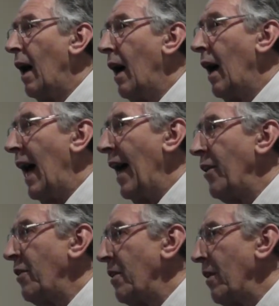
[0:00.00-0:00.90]
uh,
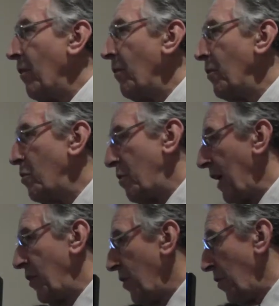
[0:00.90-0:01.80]
and uh,
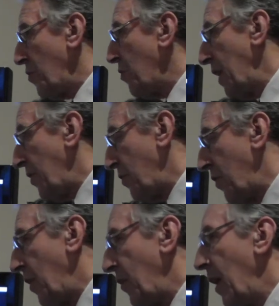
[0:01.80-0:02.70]
strength in the street. As
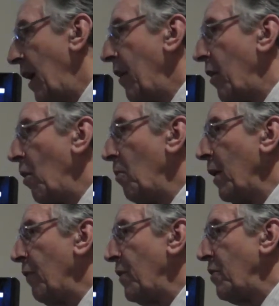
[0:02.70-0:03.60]
a, the
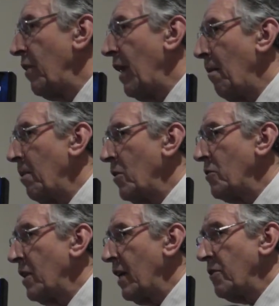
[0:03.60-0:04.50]
Commonwealth fits into that because
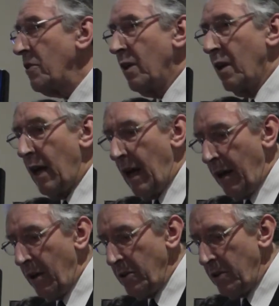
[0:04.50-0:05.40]
it is,
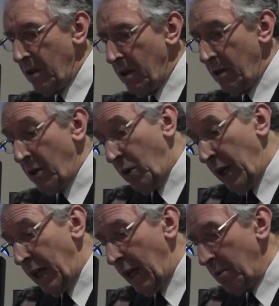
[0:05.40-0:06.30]
uh, as uh, the
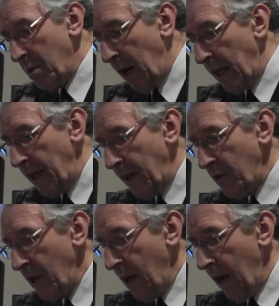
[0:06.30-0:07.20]
Queen keeps reminding
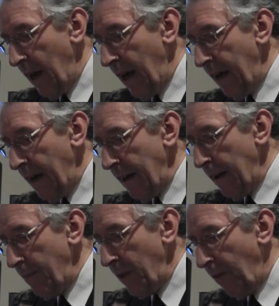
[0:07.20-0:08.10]
us, a,
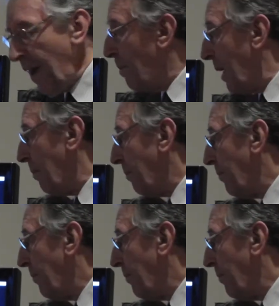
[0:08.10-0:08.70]
um, a, family.